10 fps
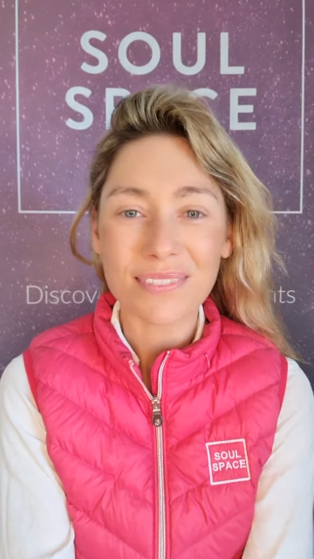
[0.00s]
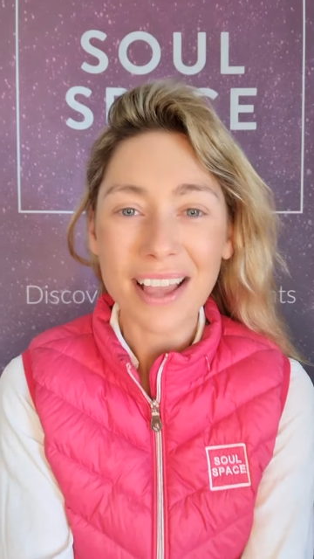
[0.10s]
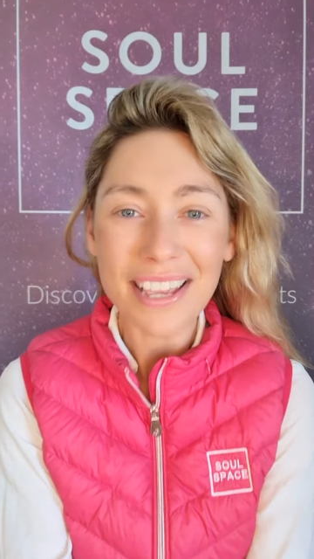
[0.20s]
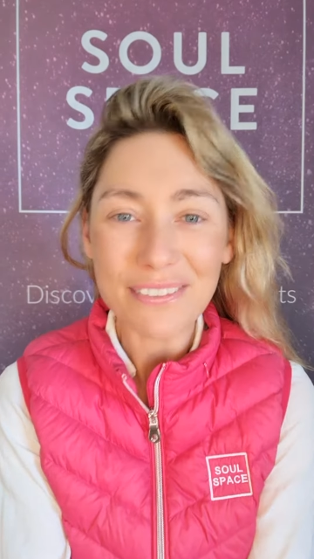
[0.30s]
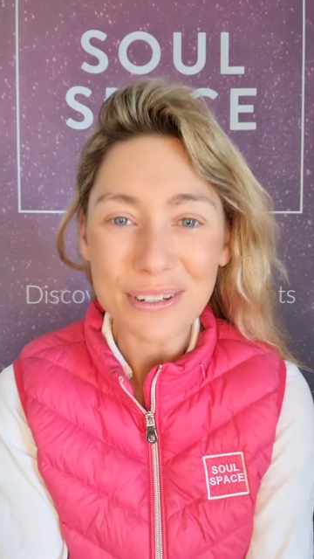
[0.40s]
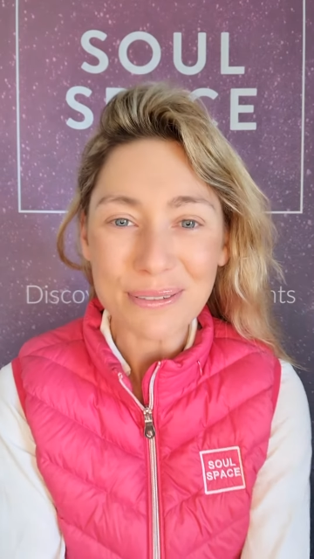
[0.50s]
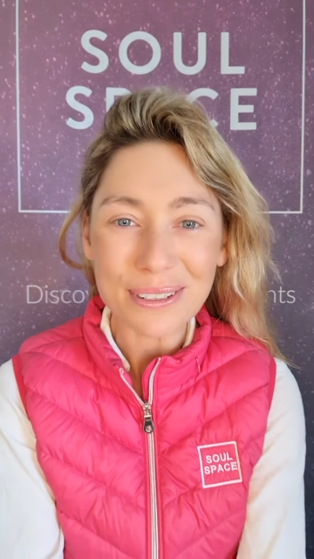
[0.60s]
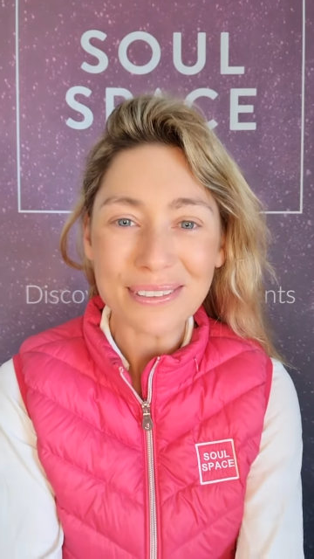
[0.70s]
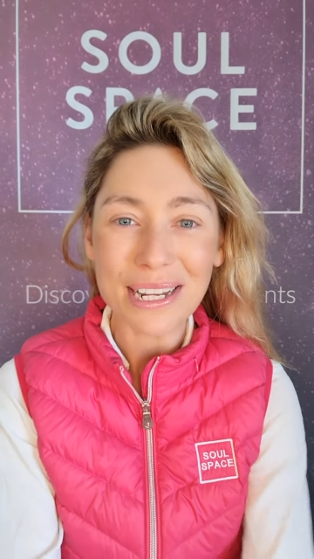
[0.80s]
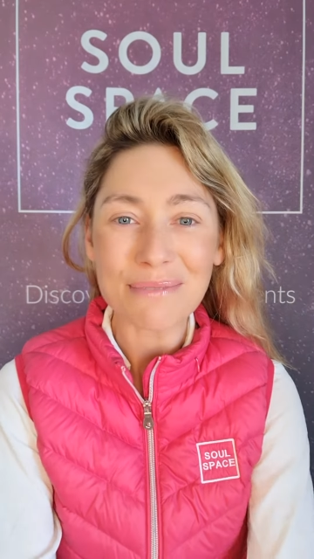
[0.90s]
Hi
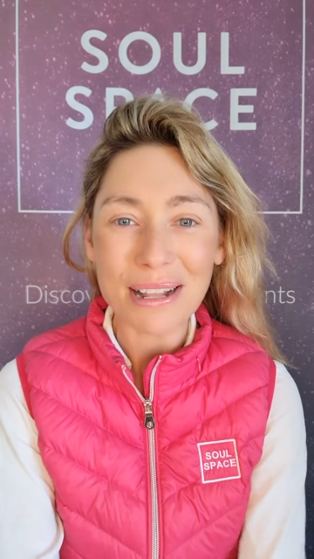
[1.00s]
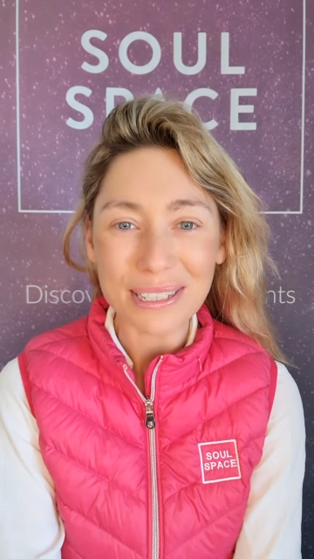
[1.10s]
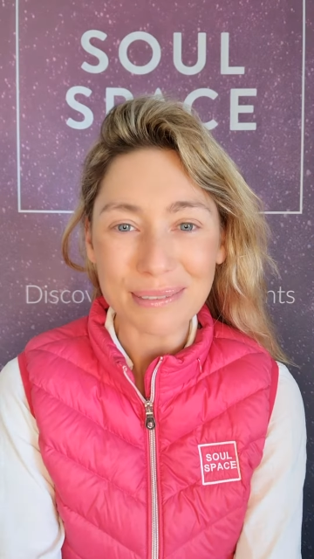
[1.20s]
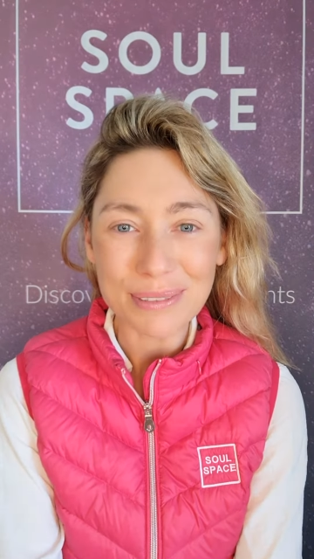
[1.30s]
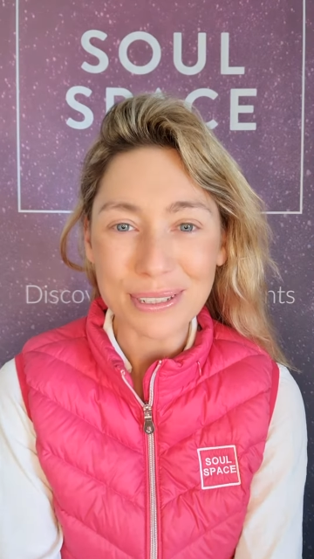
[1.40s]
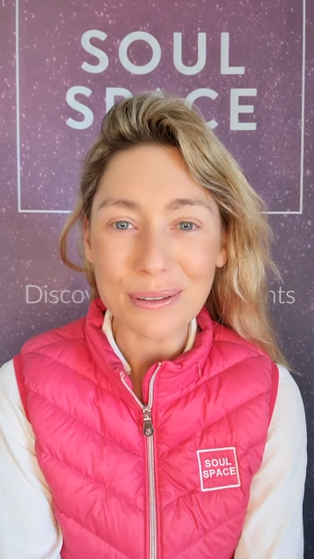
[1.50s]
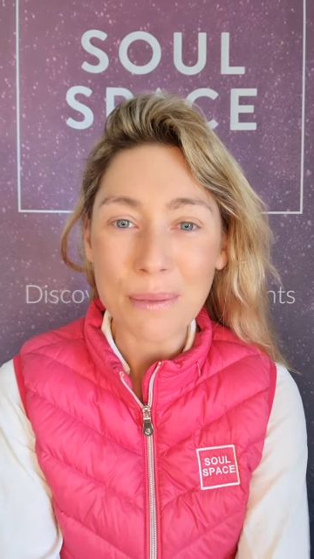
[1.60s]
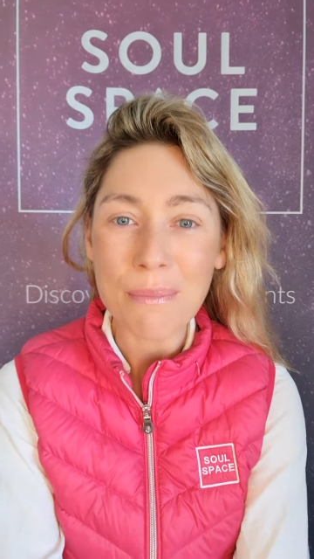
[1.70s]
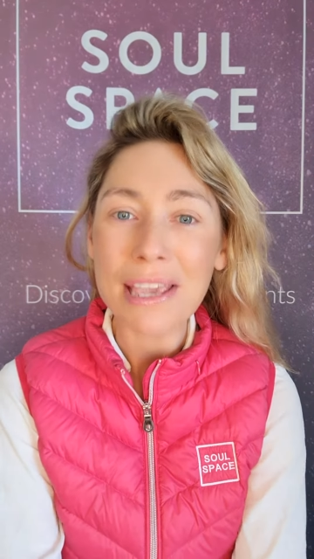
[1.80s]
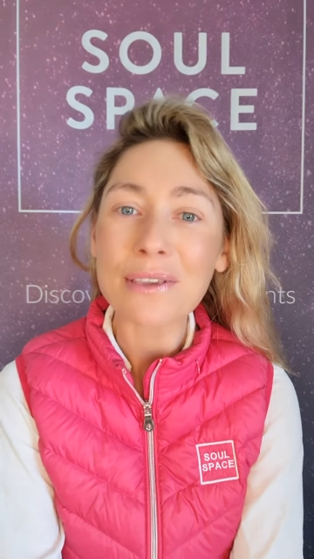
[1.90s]
everyone, and welcome to the
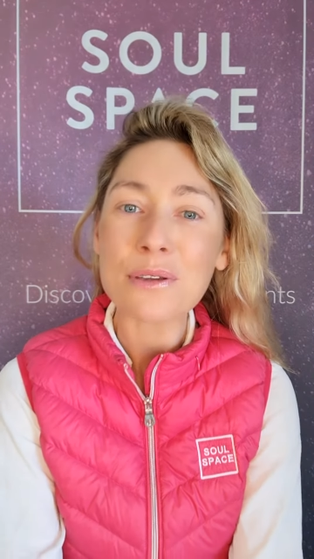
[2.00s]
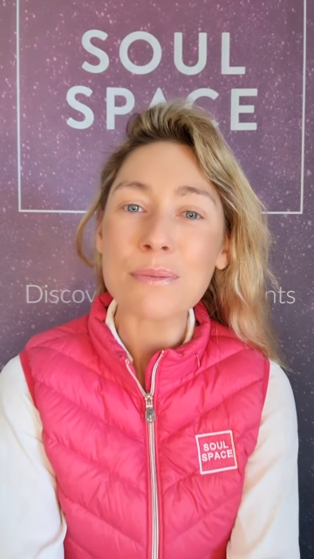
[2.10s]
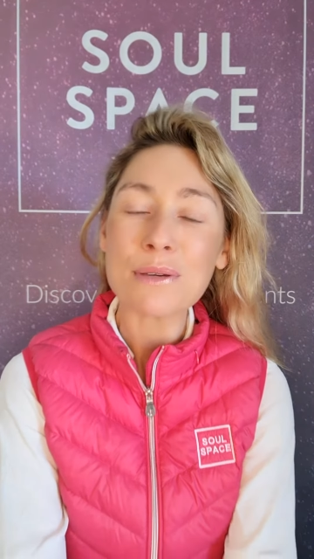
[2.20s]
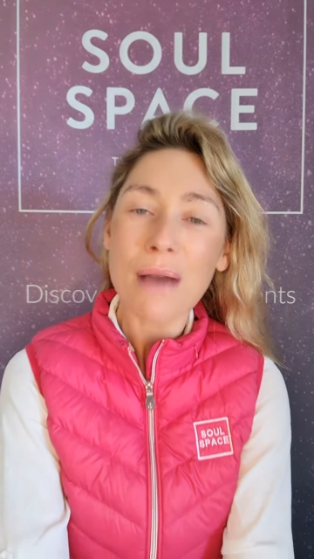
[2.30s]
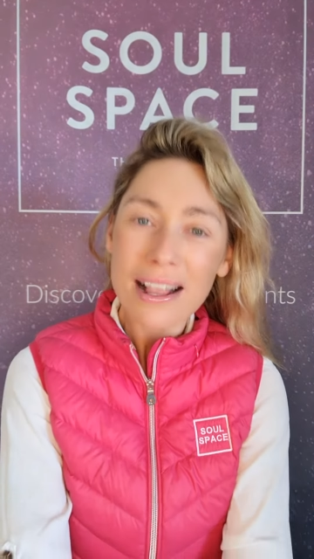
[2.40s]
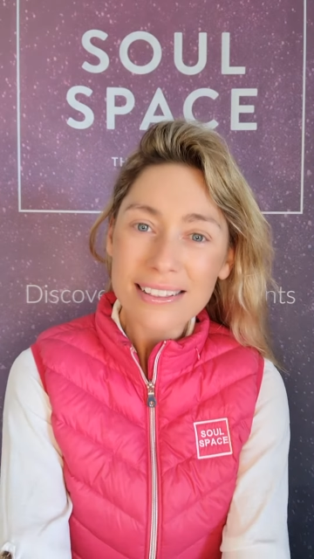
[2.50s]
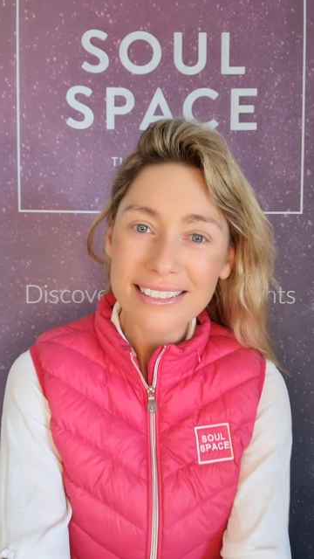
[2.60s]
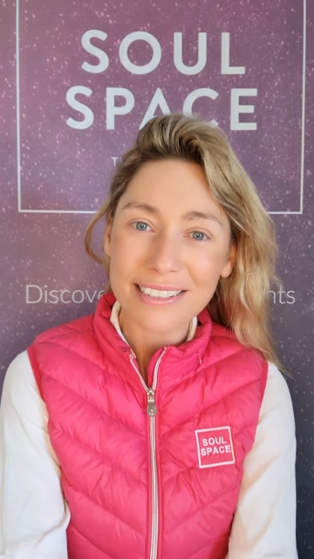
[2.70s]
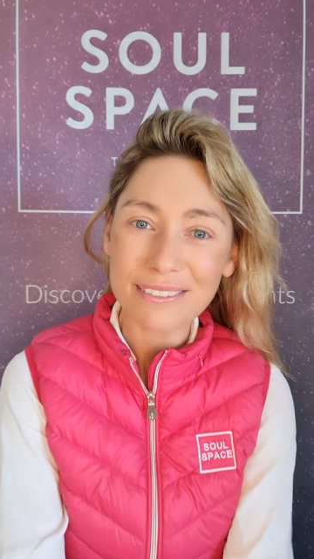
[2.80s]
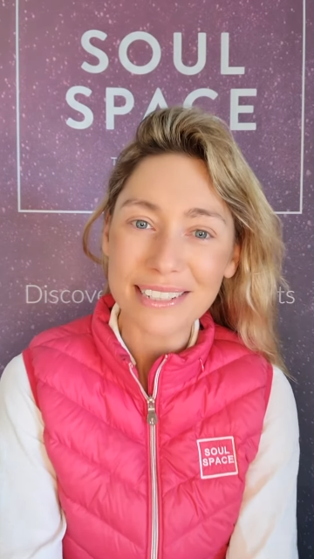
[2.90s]
May You Be Well
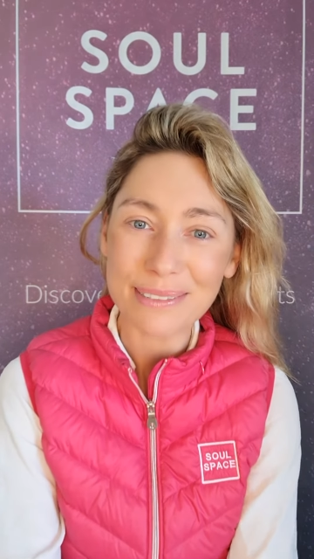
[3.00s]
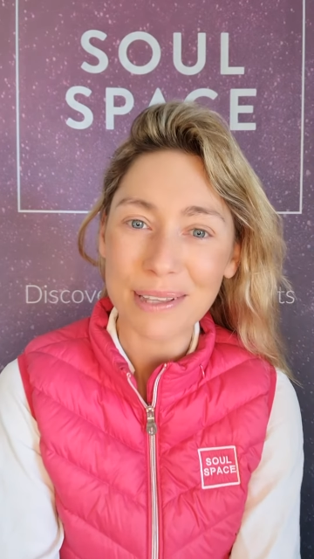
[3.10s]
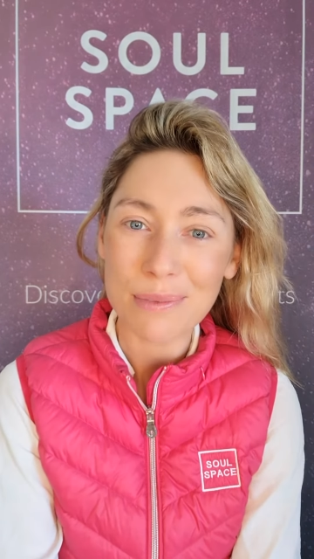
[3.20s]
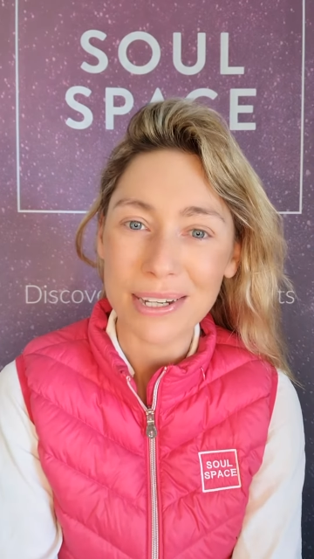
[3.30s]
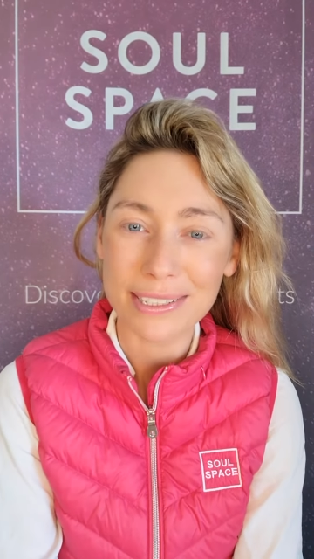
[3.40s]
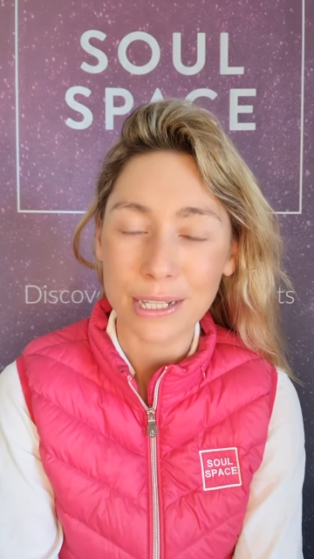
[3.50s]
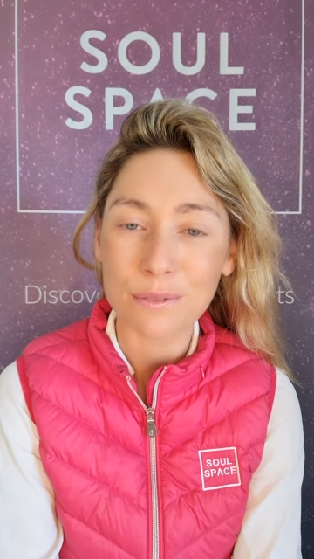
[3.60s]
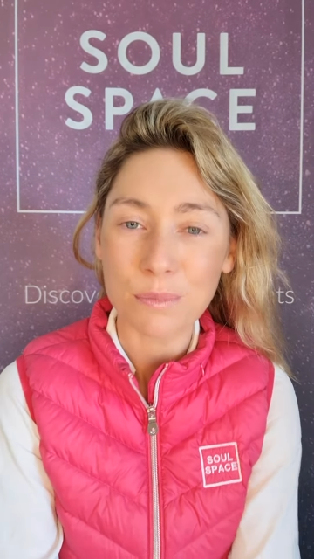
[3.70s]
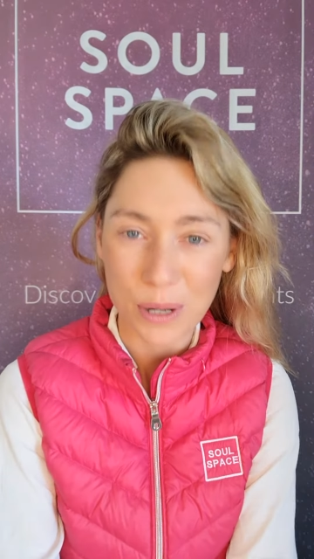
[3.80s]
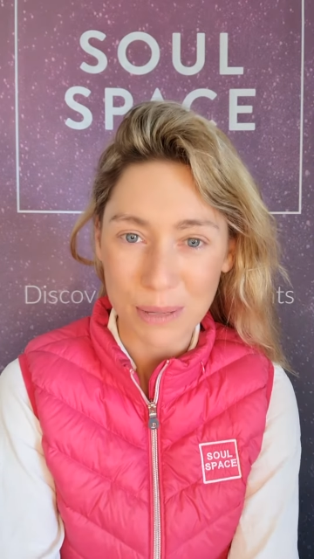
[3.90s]
series with myself,
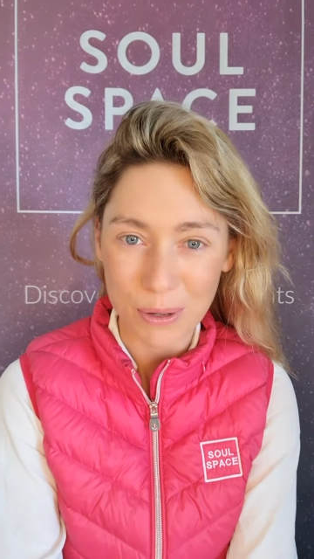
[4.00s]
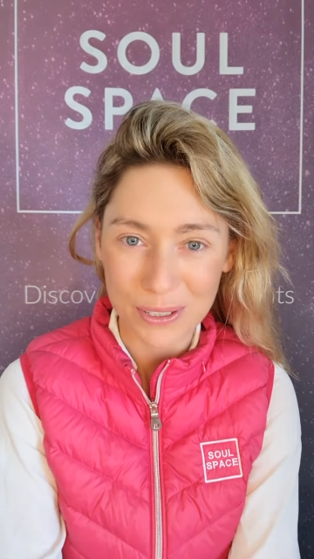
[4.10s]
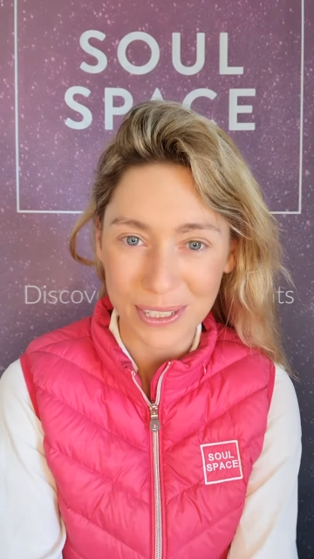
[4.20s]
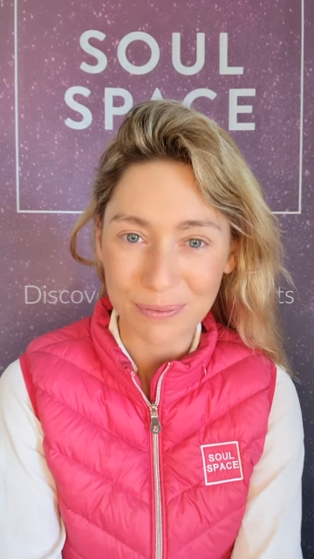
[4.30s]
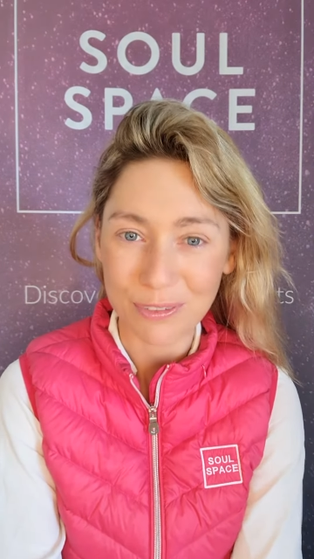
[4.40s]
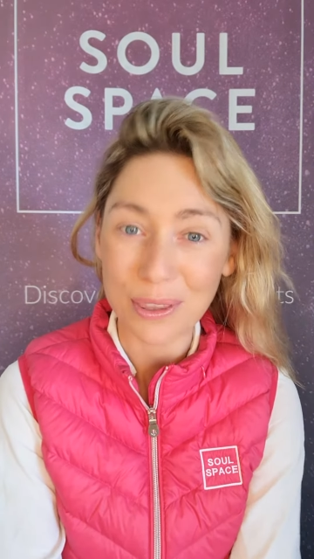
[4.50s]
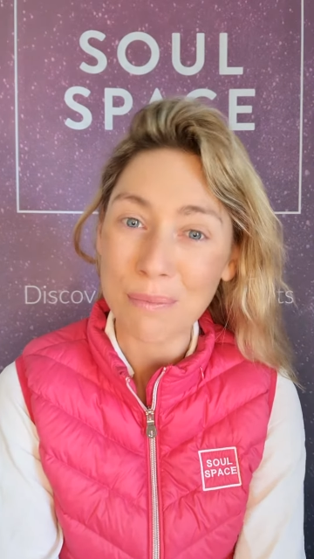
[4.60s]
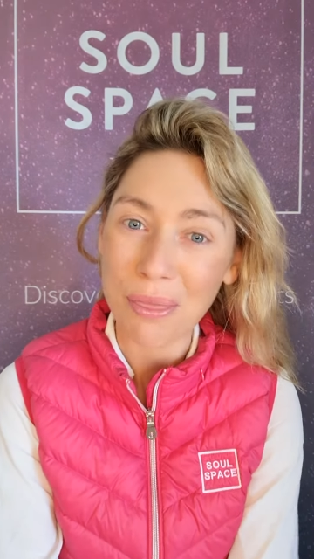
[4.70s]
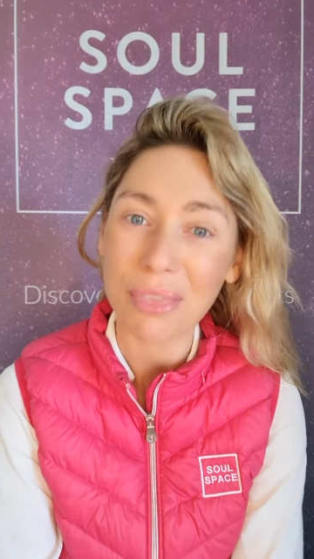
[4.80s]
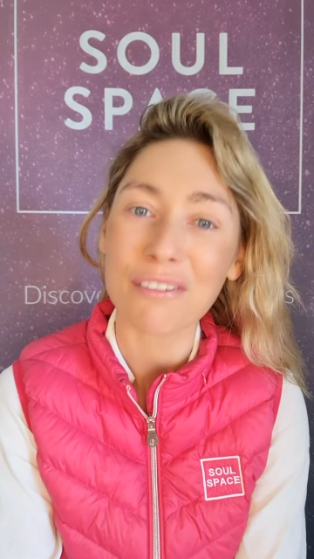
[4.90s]
Miriam Hussey, for the
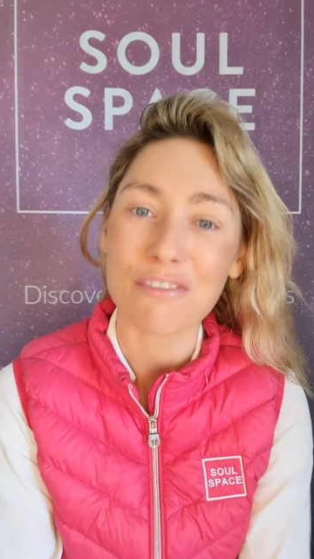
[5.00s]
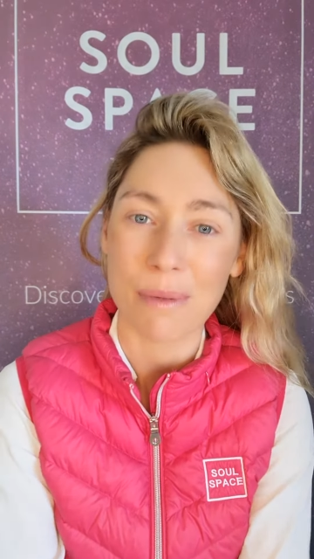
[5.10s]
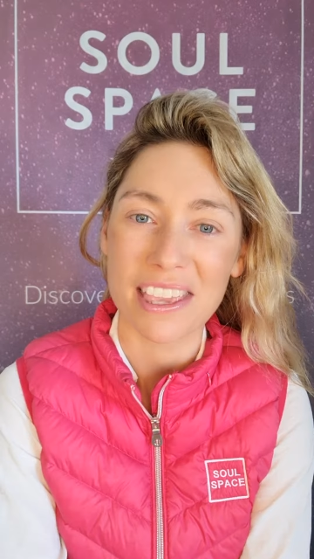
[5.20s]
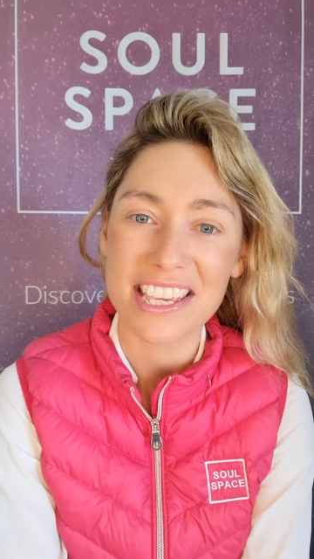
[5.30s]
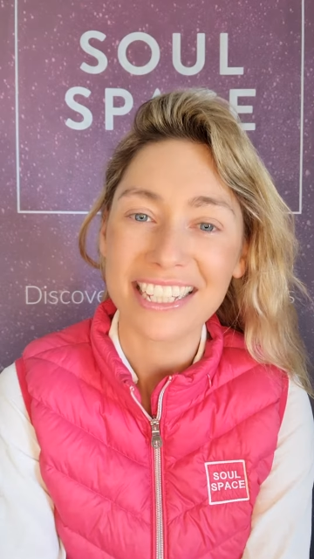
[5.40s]
month of May.